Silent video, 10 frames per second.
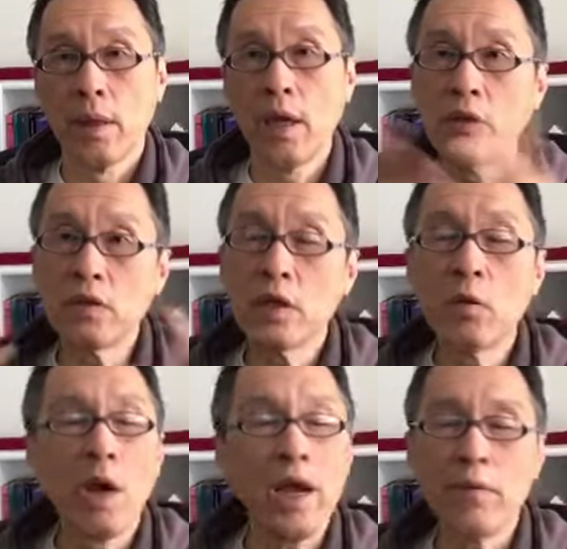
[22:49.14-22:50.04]
And you say,
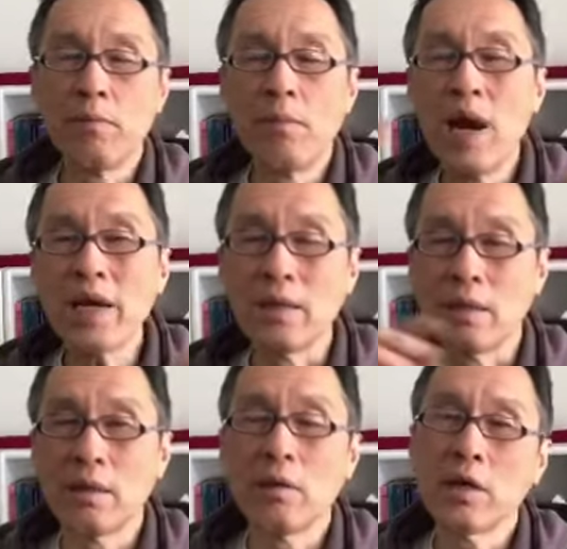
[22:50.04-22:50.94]
well, I have mind.
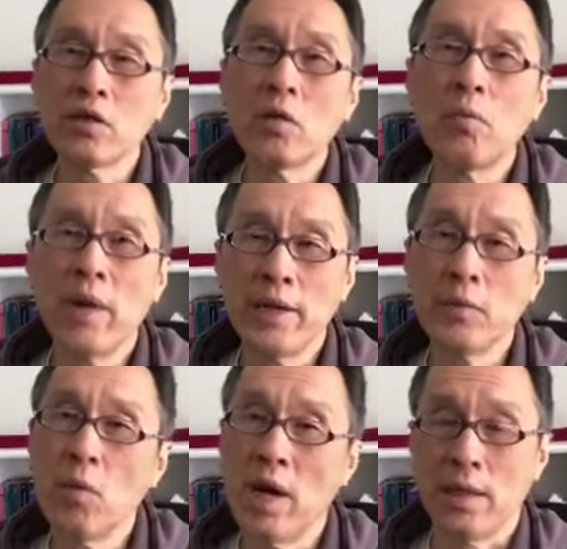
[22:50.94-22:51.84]
Okay, so
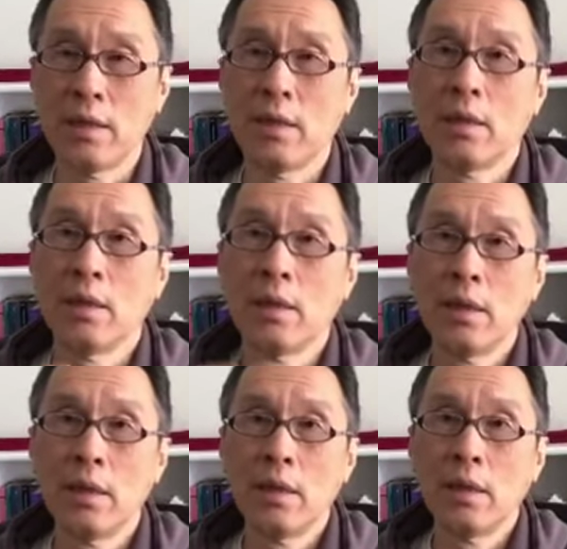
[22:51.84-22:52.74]
mind what?
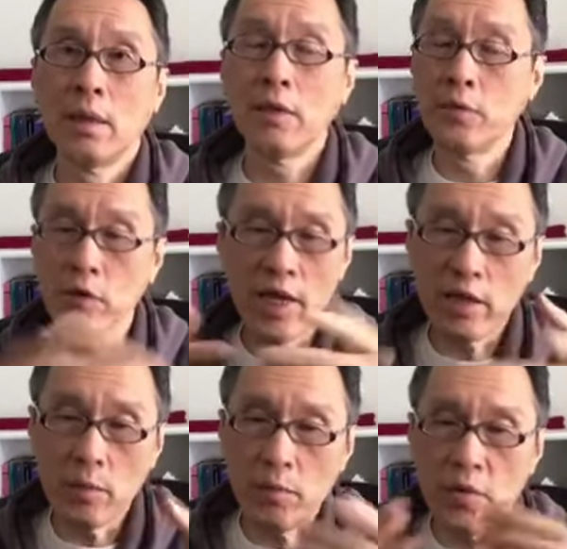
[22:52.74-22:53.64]
If you
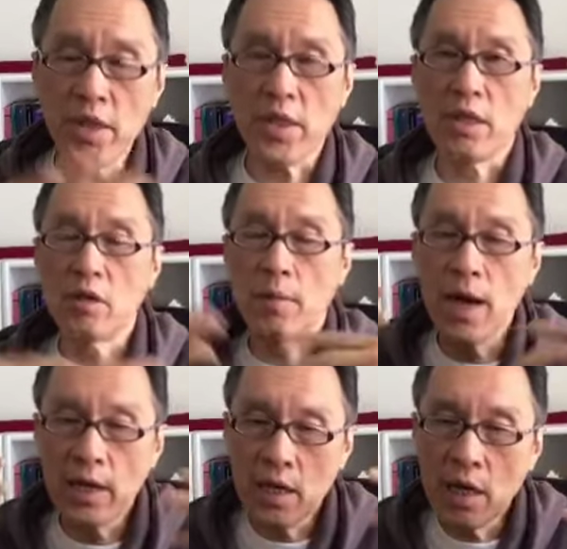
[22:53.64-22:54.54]
cannot breathe, your
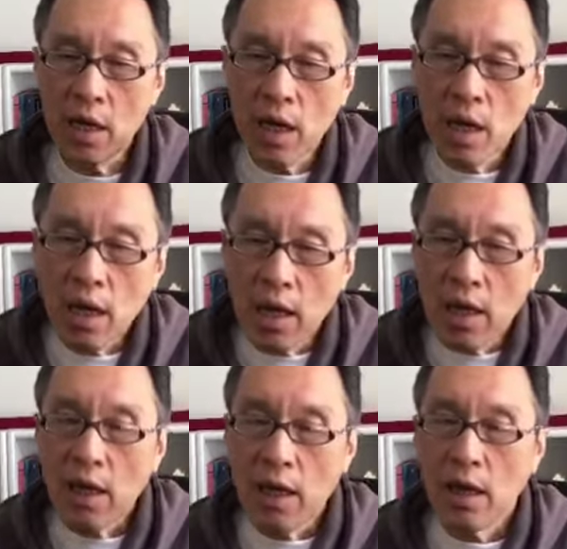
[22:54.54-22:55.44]
body
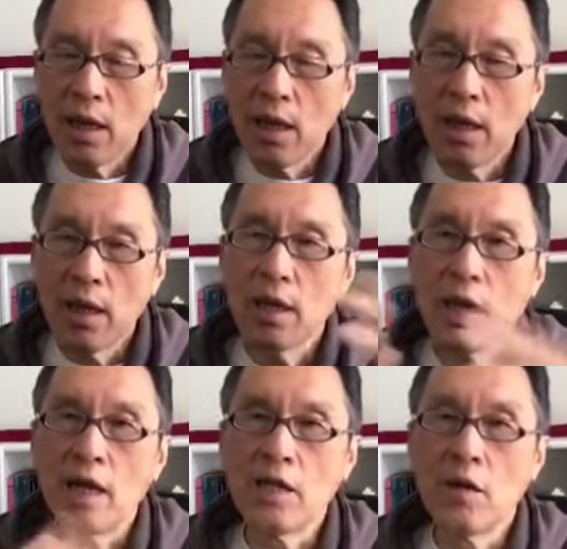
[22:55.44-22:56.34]

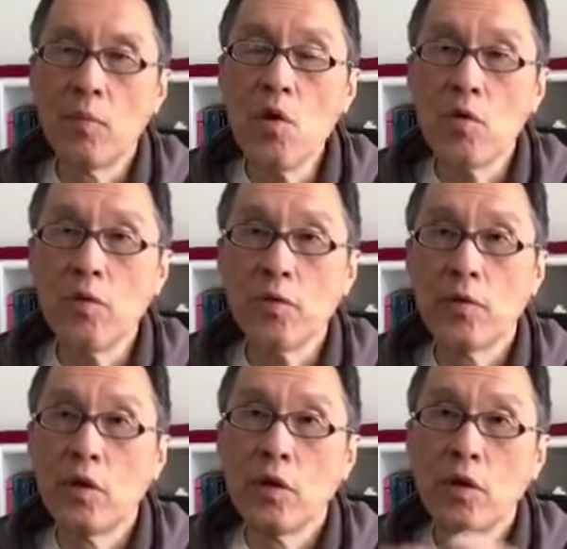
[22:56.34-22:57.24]
cannot move,
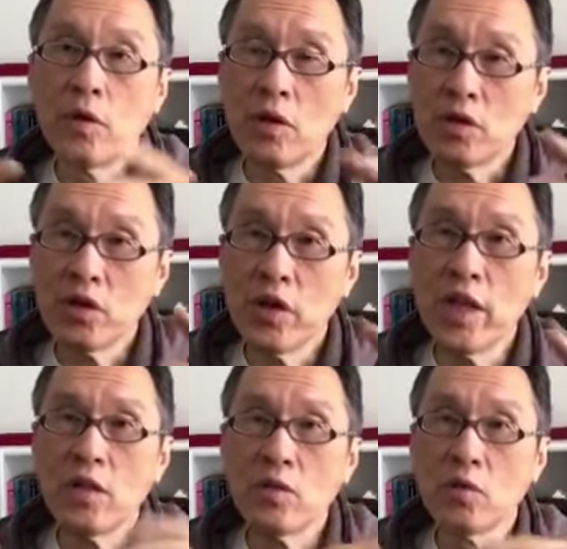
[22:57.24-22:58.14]
not
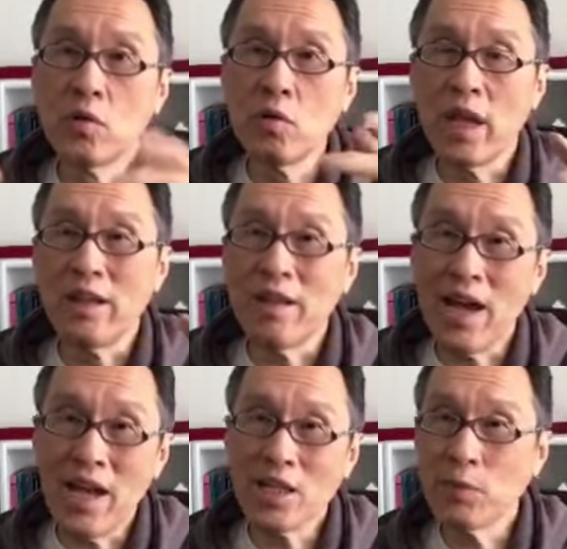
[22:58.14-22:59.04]
trained to do that
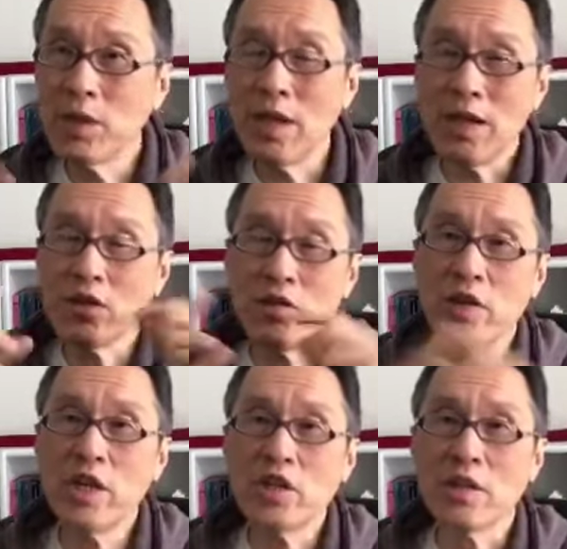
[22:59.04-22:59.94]
high speed
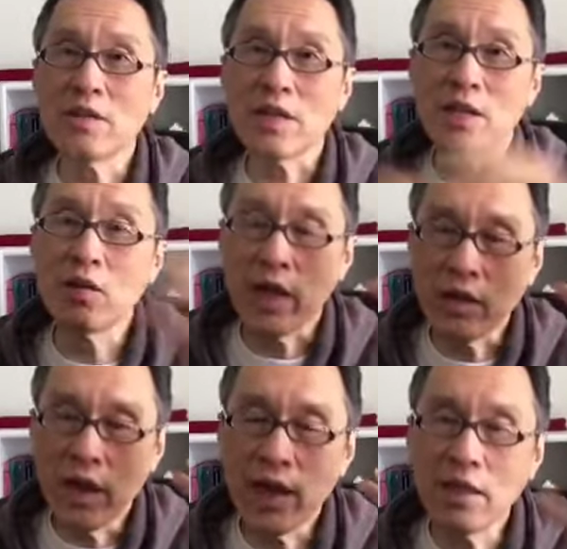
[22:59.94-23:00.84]
accelerations, and you
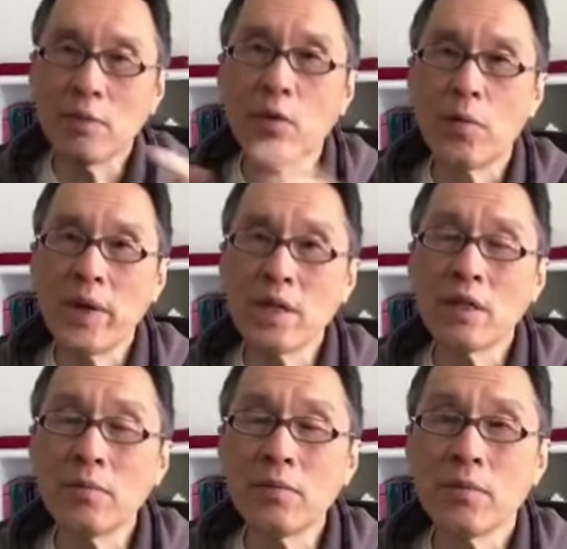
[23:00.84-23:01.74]
cannot handle
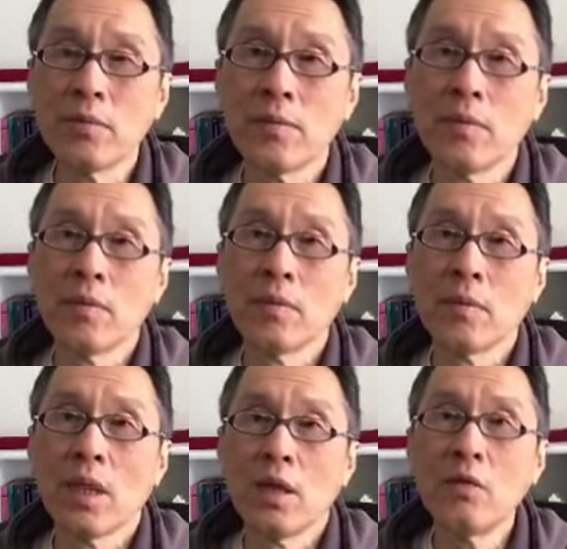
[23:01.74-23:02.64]
momentum,
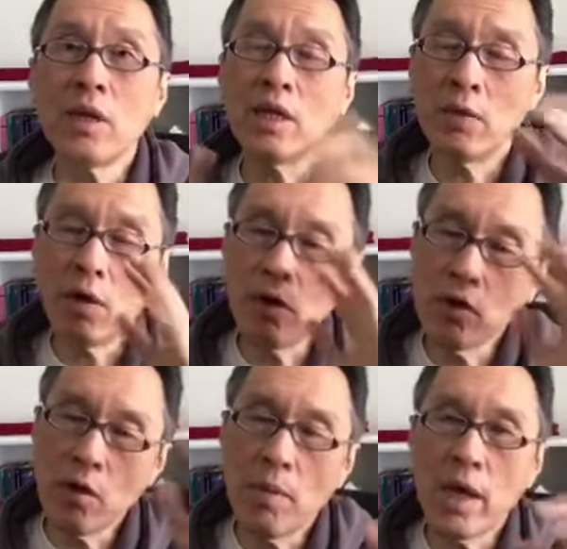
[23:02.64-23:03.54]
you can have all
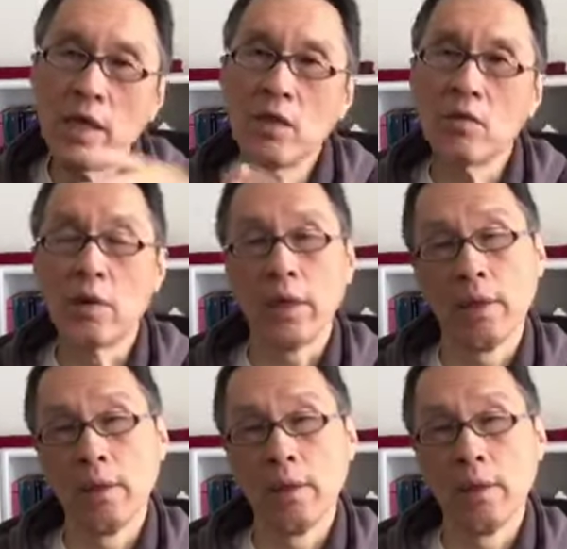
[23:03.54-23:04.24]
your mind you want.